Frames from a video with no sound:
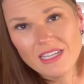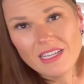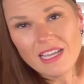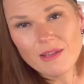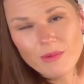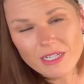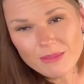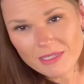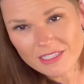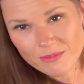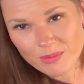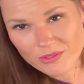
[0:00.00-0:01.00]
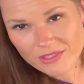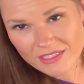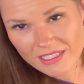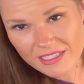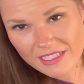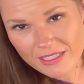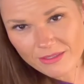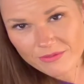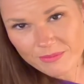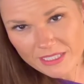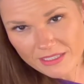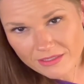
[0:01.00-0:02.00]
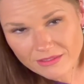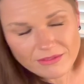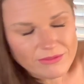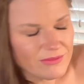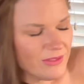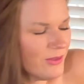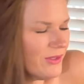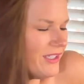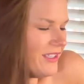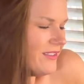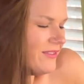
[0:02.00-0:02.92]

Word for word: And when am I supposed to take care of me? Okay,